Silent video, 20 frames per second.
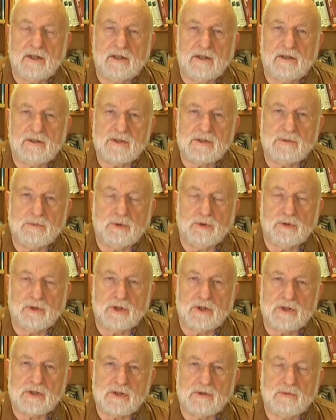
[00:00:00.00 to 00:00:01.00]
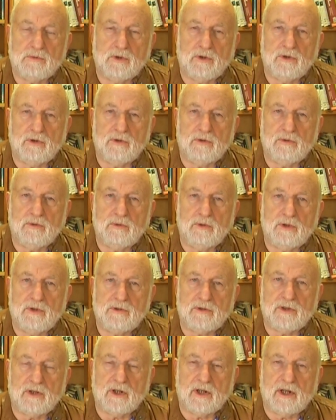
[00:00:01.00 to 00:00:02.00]
supporting someone with
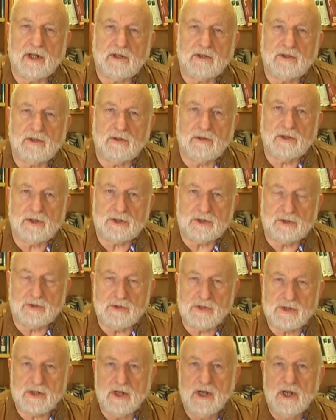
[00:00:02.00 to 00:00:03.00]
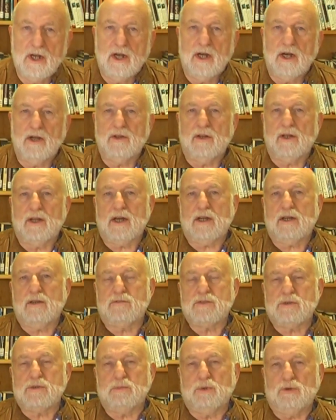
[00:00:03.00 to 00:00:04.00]
drug and alcohol issues and the lack of
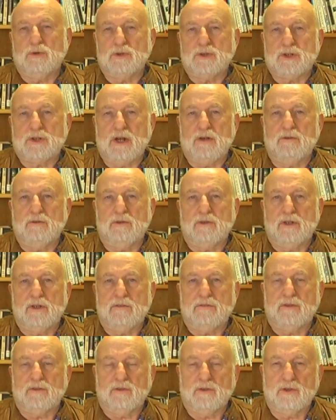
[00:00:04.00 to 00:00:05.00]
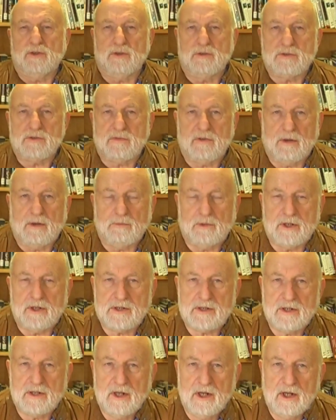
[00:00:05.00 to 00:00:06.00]
support generally for those
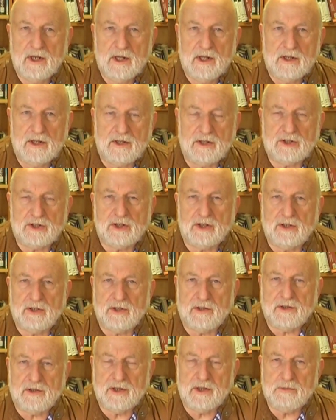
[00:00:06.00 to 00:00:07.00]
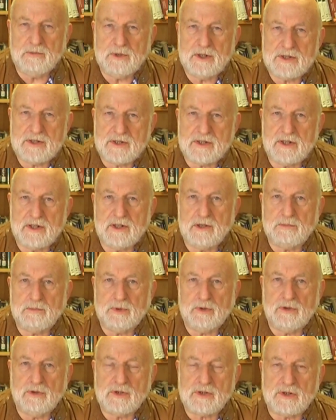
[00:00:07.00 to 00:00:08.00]
families. This year the theme is see the
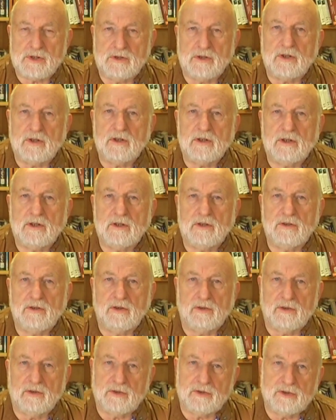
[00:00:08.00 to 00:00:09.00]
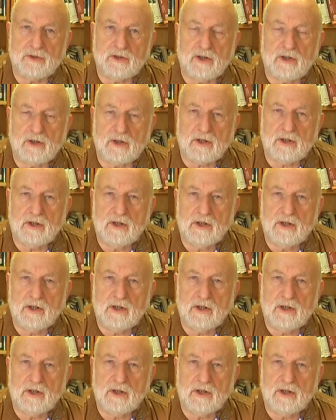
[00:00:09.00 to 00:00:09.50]
person, not the drug,